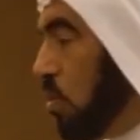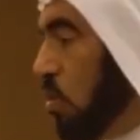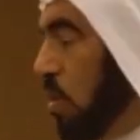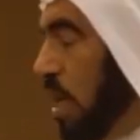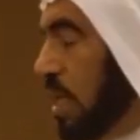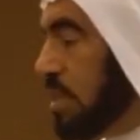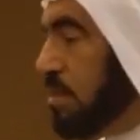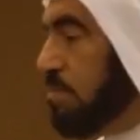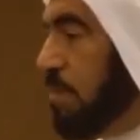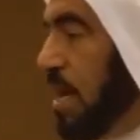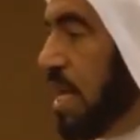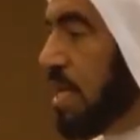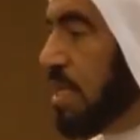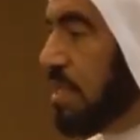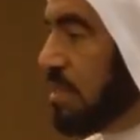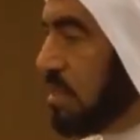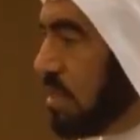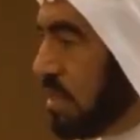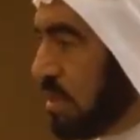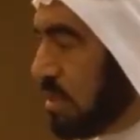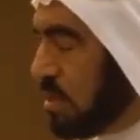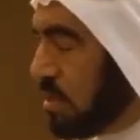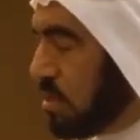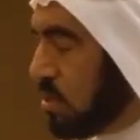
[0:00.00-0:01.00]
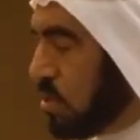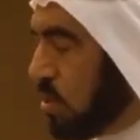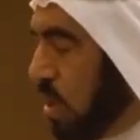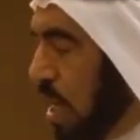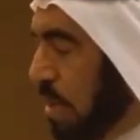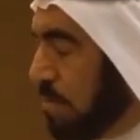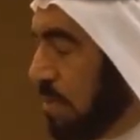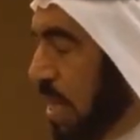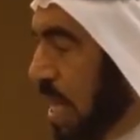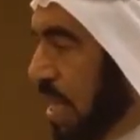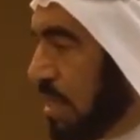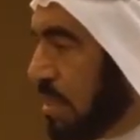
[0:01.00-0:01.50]
who was married
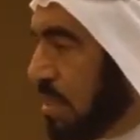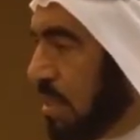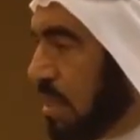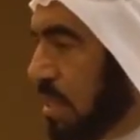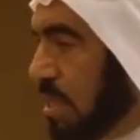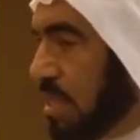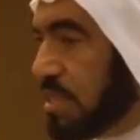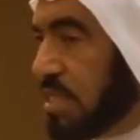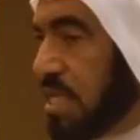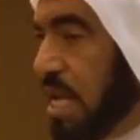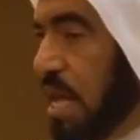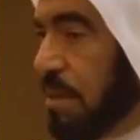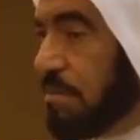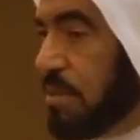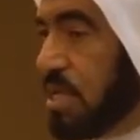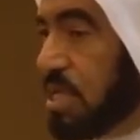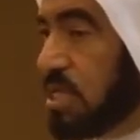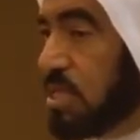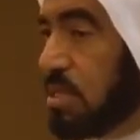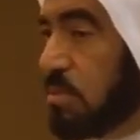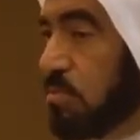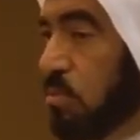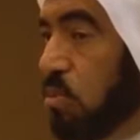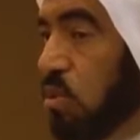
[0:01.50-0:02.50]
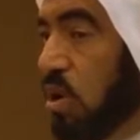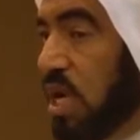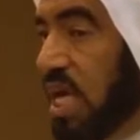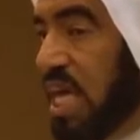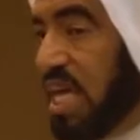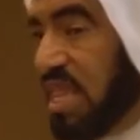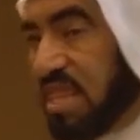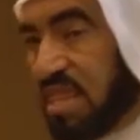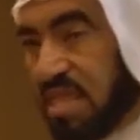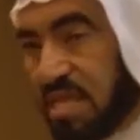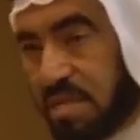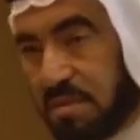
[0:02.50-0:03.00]
to a man, his name is
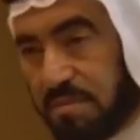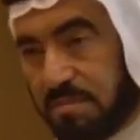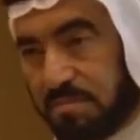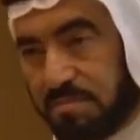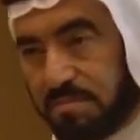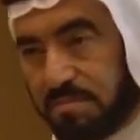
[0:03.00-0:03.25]
Mughith.